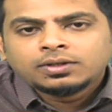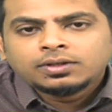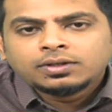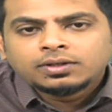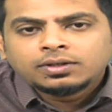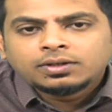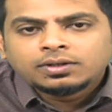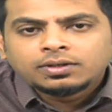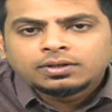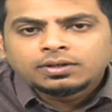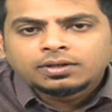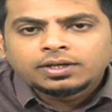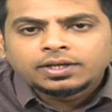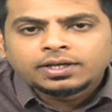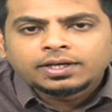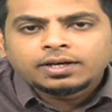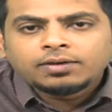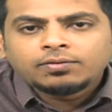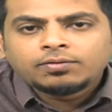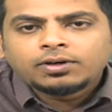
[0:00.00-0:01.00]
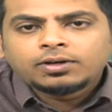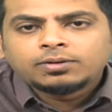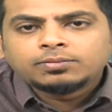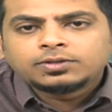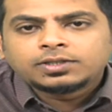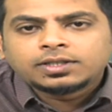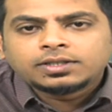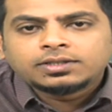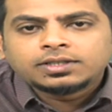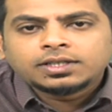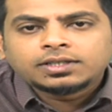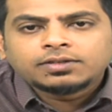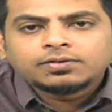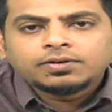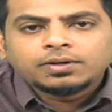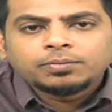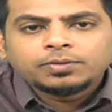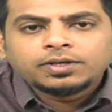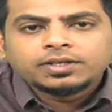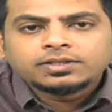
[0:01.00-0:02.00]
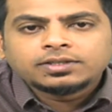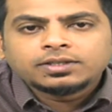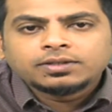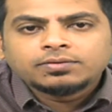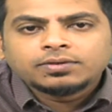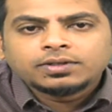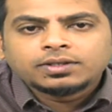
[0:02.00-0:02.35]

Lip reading: Linking verbs, adjective amazing with the